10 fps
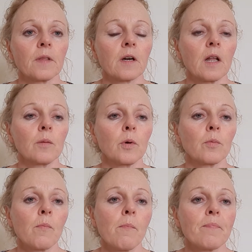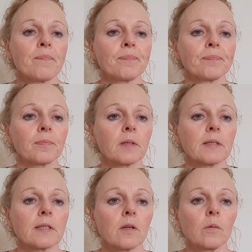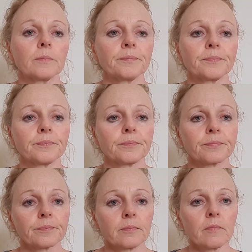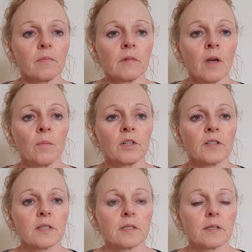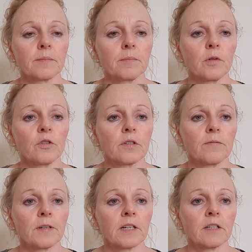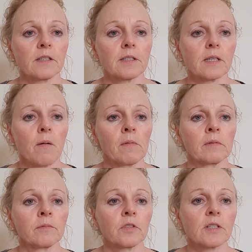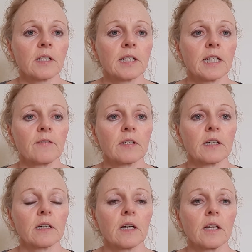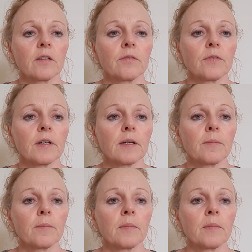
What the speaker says: collarbone. So, and we'll just mooch the fingers, just kind of giving a little kind of, a